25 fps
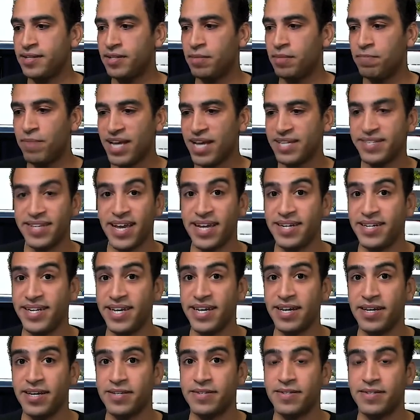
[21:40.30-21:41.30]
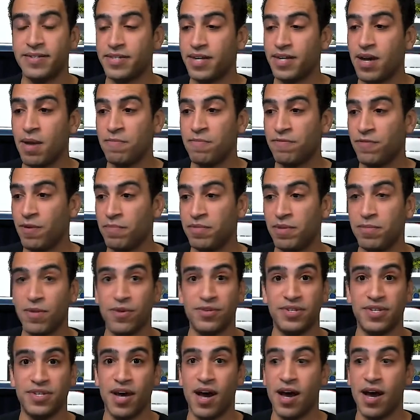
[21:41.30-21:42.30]
the best ideas come from the
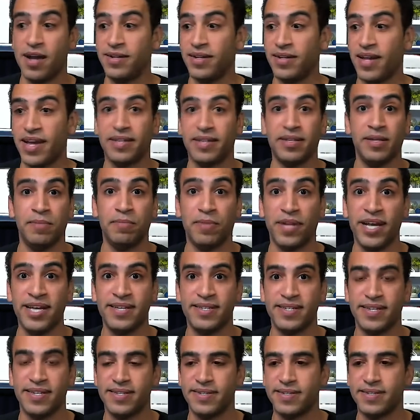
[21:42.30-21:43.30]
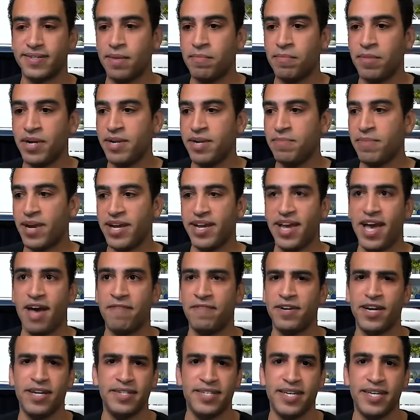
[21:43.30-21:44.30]
most unlikely places. Somebody might have
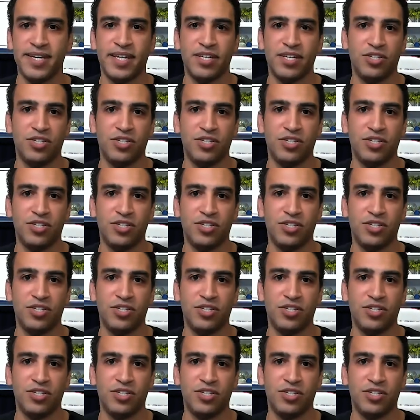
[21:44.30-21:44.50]
an idea that